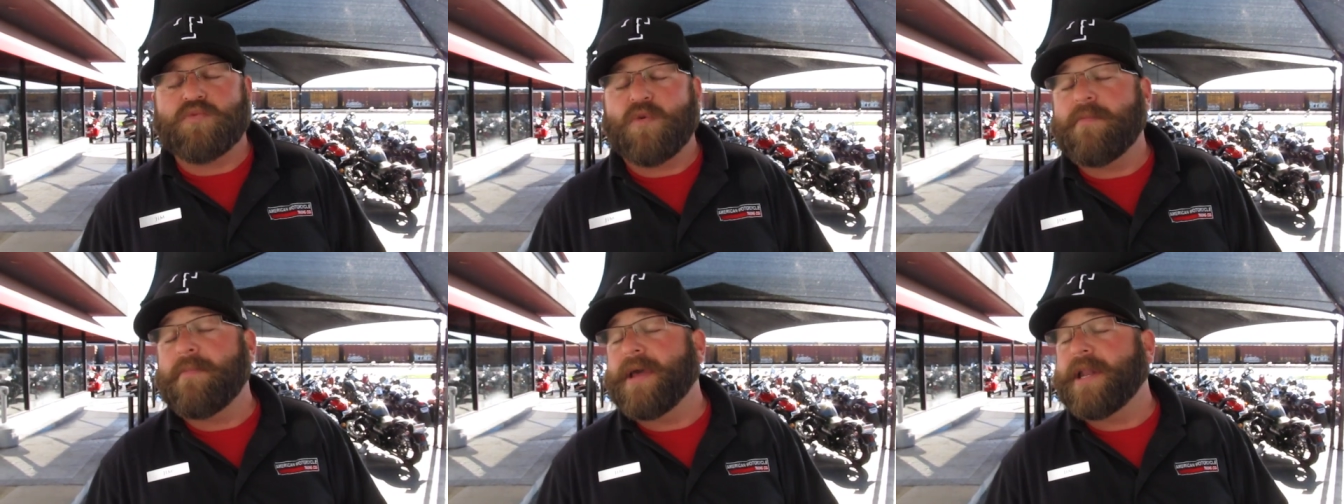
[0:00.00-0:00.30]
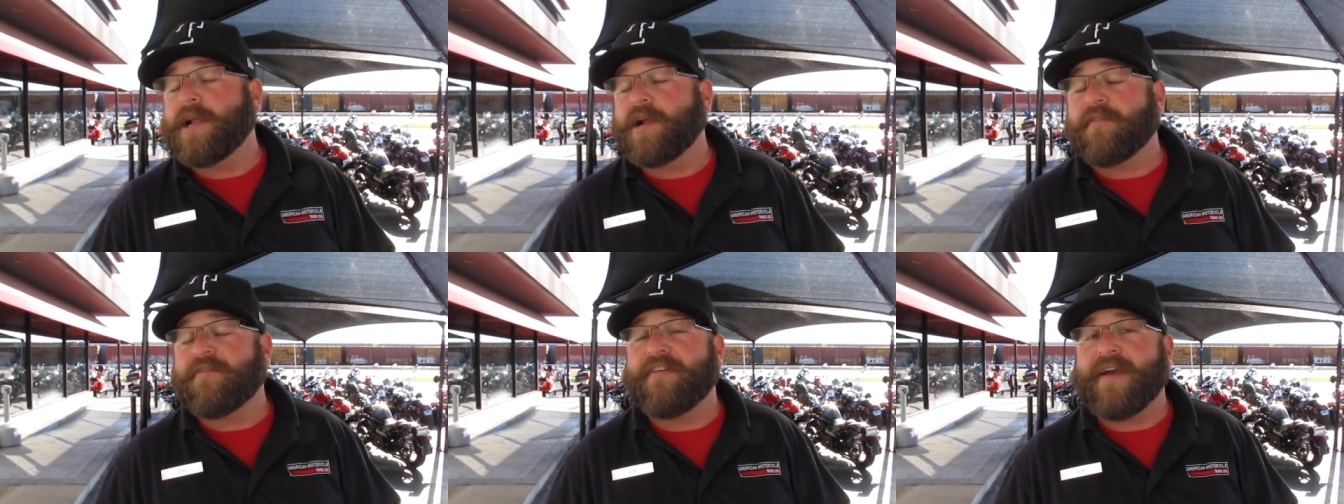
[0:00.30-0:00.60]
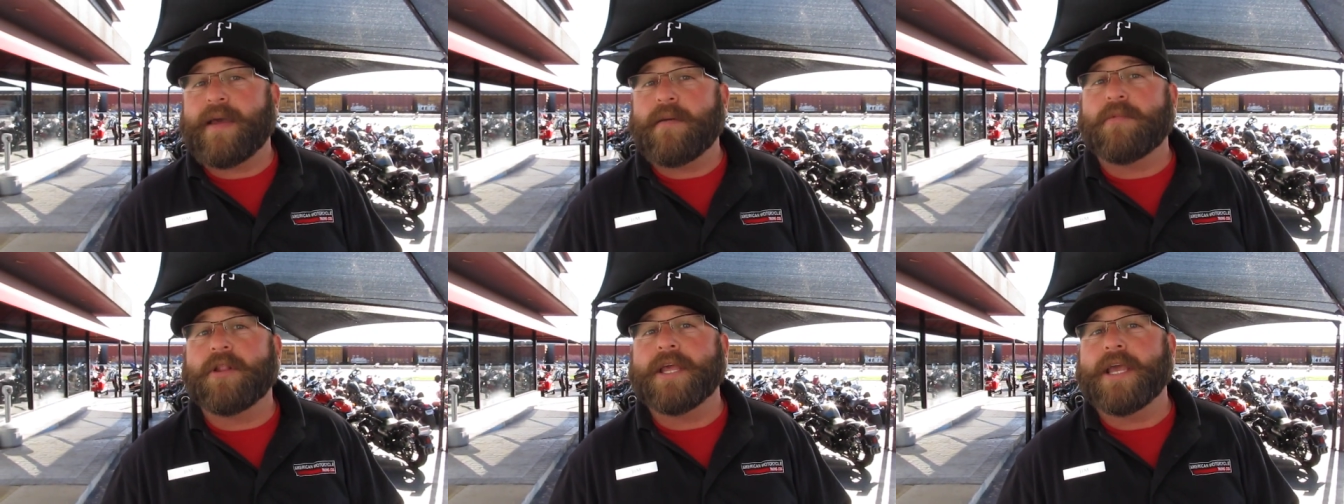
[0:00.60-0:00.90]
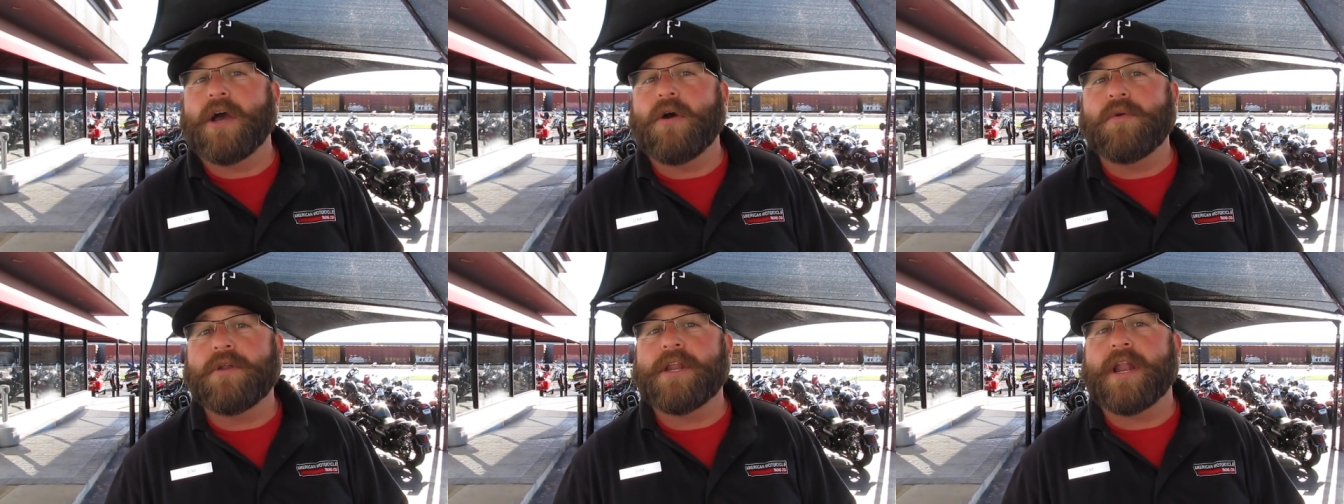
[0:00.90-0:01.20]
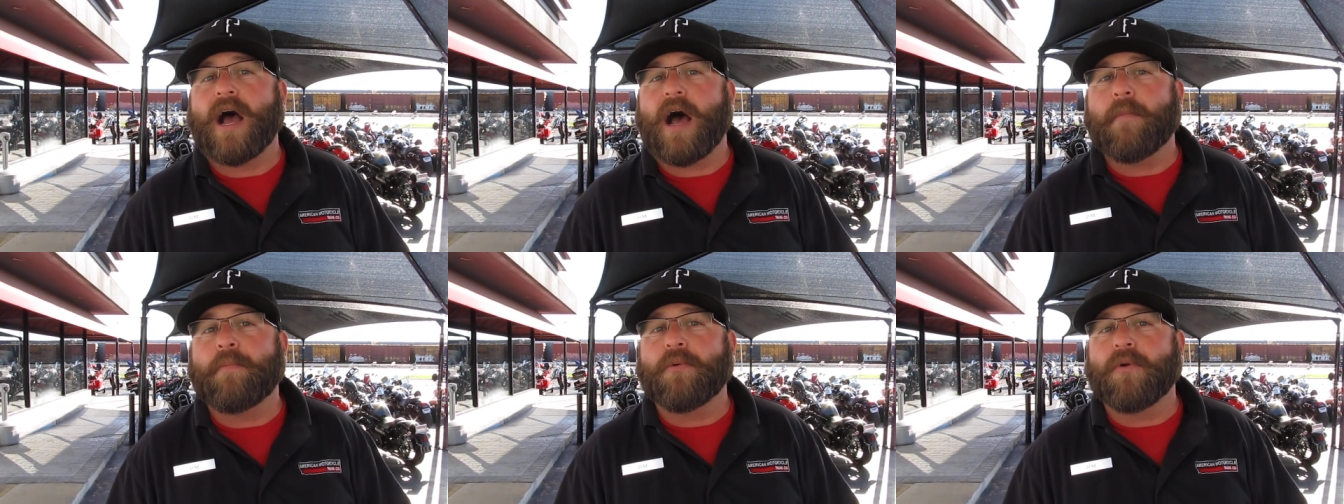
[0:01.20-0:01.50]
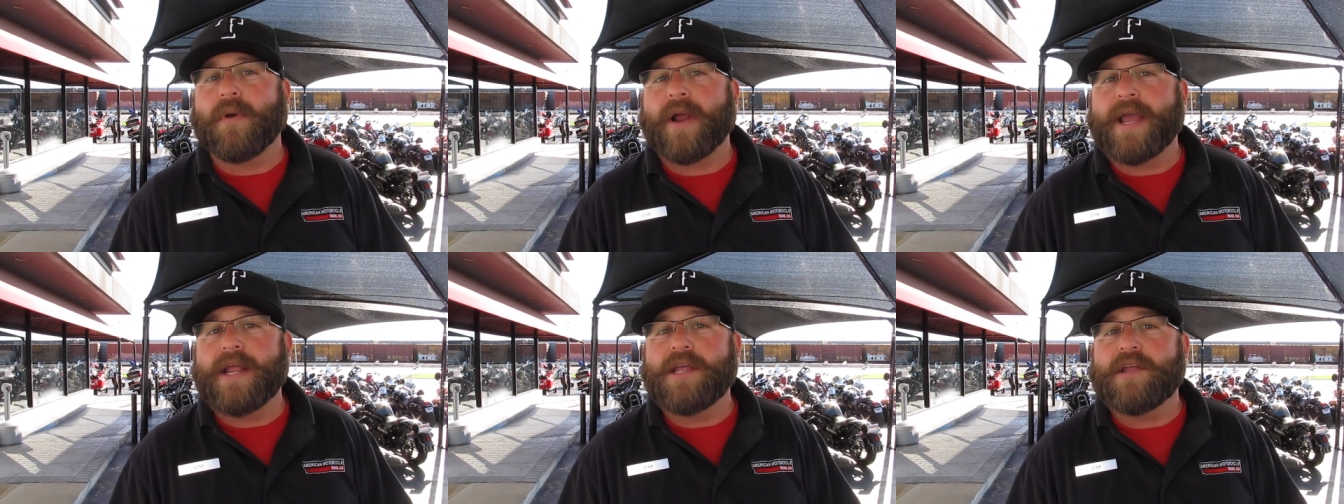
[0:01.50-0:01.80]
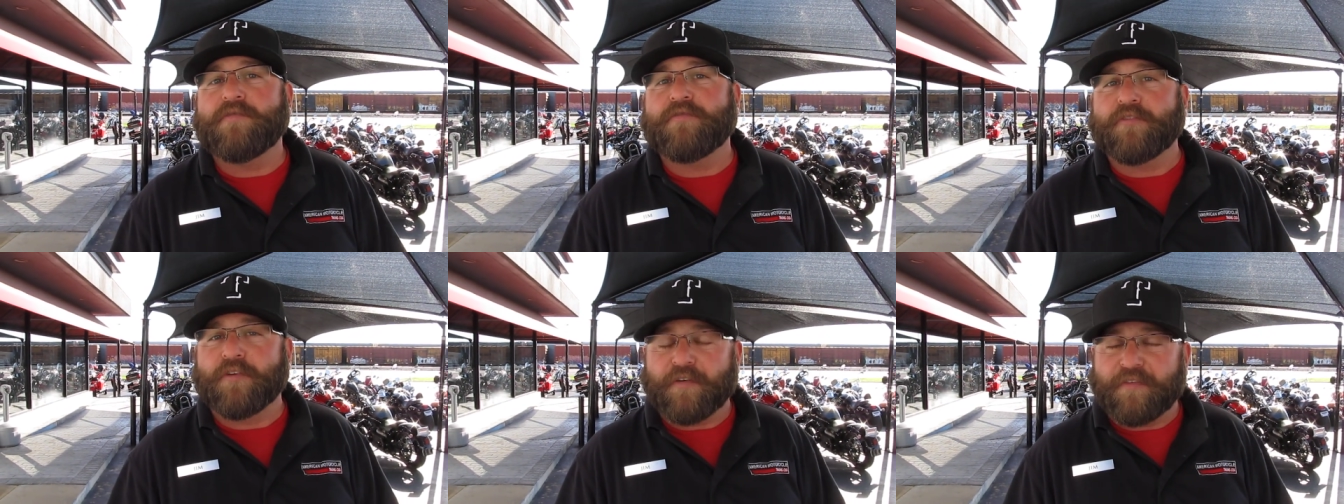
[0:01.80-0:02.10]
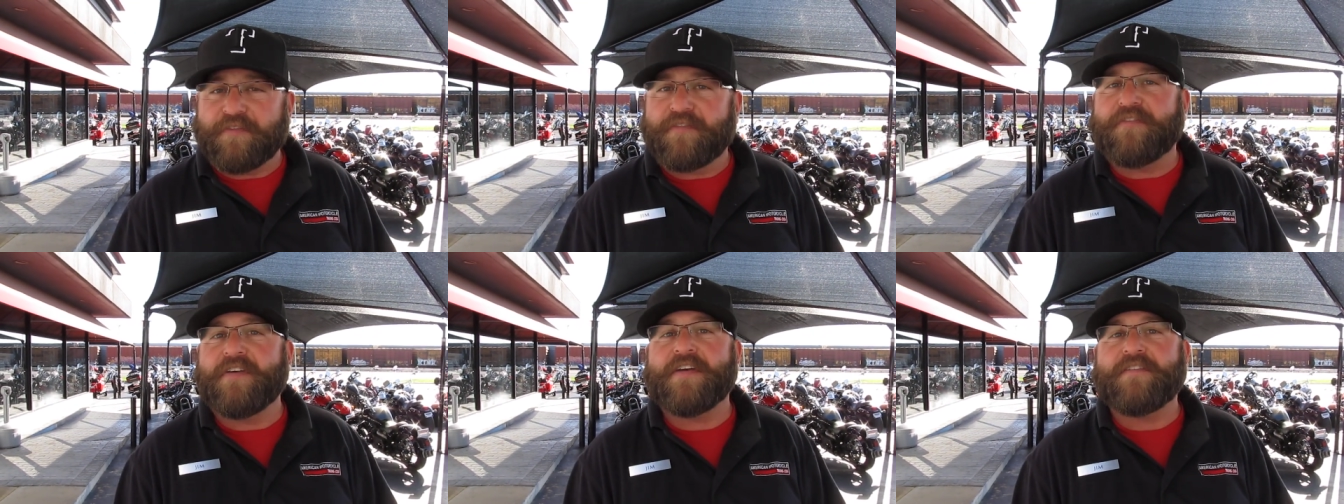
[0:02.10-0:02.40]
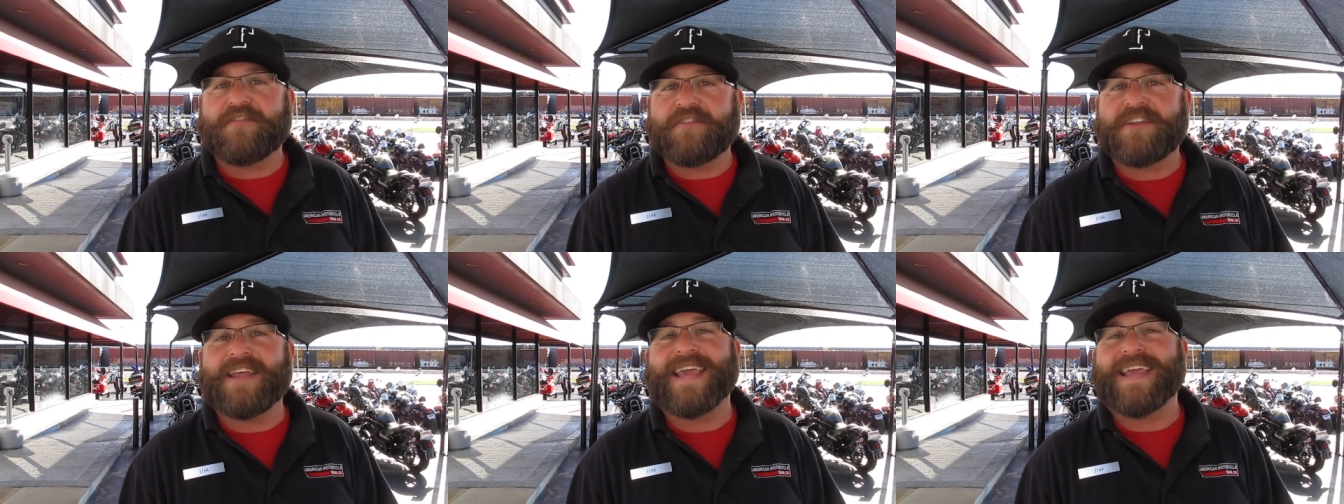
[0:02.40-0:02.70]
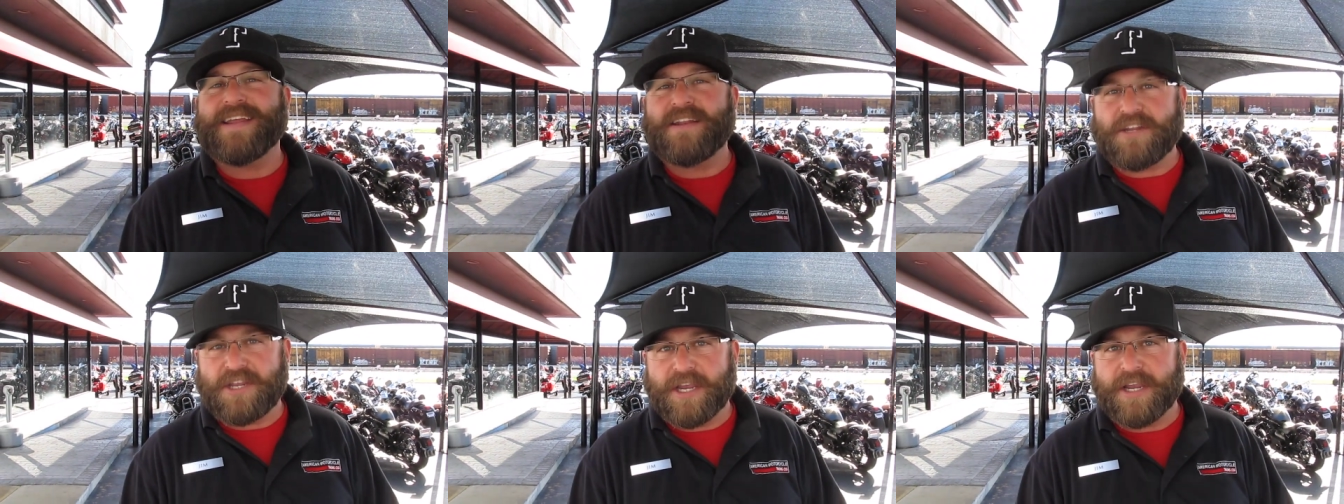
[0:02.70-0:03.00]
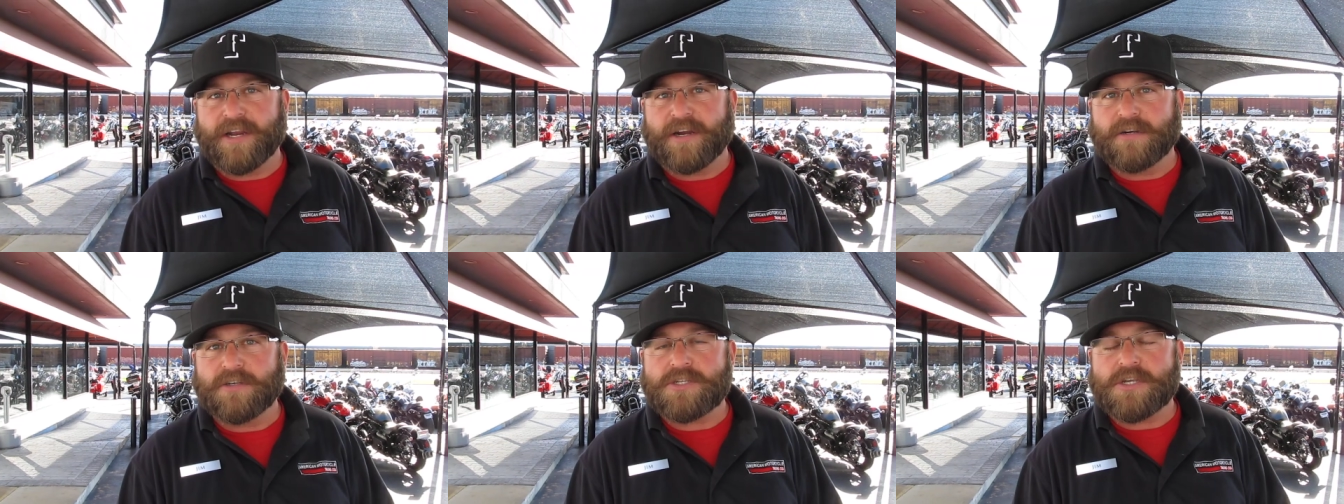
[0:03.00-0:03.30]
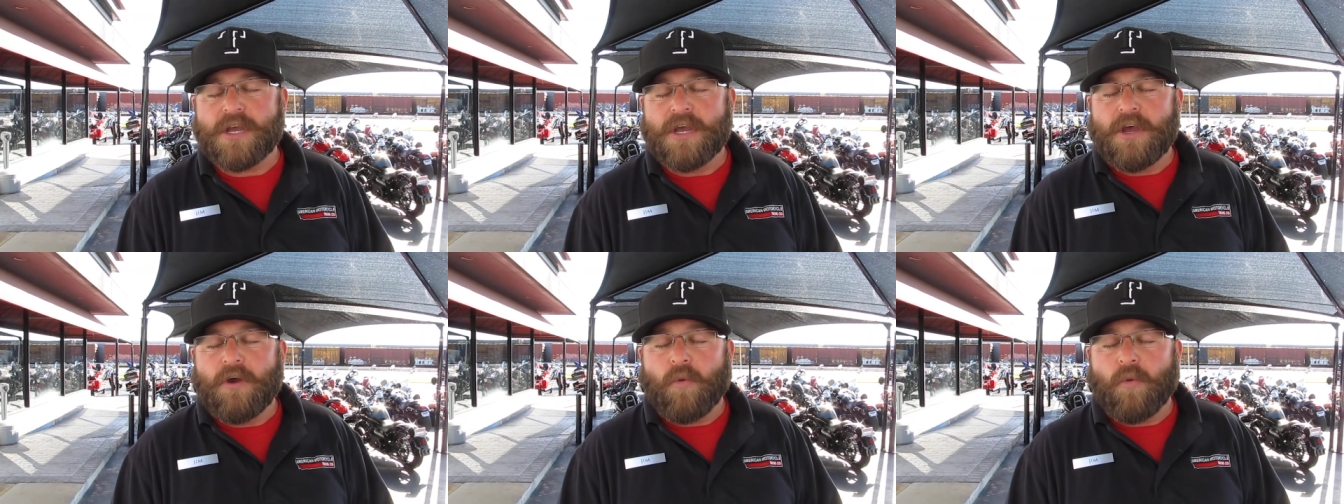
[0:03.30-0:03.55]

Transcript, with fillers: We've been here family owned and operated for 15 years.